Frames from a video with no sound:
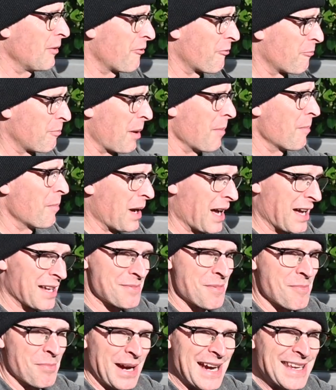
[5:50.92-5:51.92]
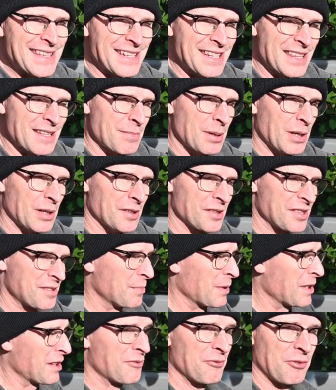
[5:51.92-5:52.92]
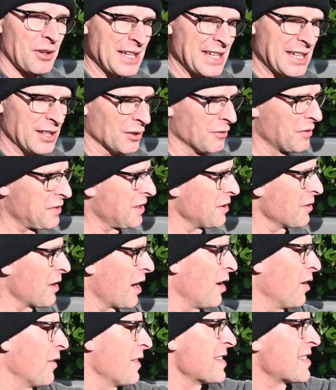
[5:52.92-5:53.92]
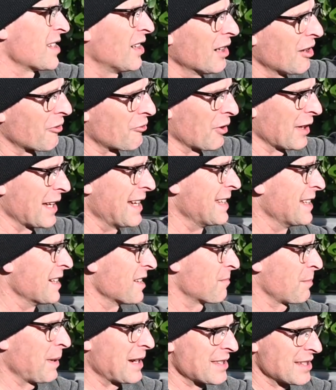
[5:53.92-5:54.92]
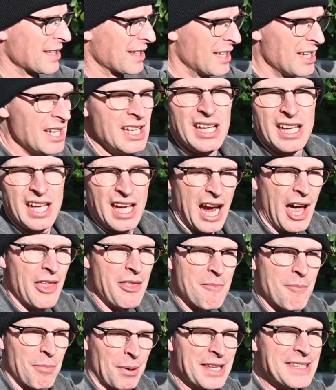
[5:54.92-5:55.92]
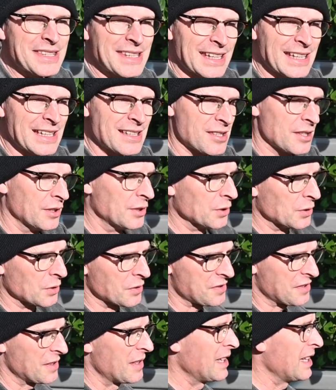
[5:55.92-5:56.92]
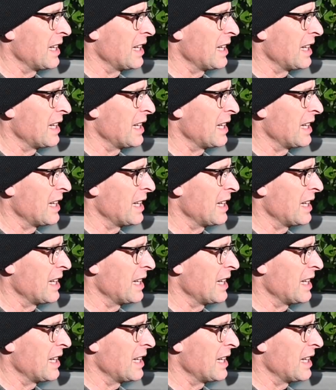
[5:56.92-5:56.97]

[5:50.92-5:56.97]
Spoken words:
bumper has been painted in the past, but it's flaking off, so that entire front end needs painting and then blending into the doors.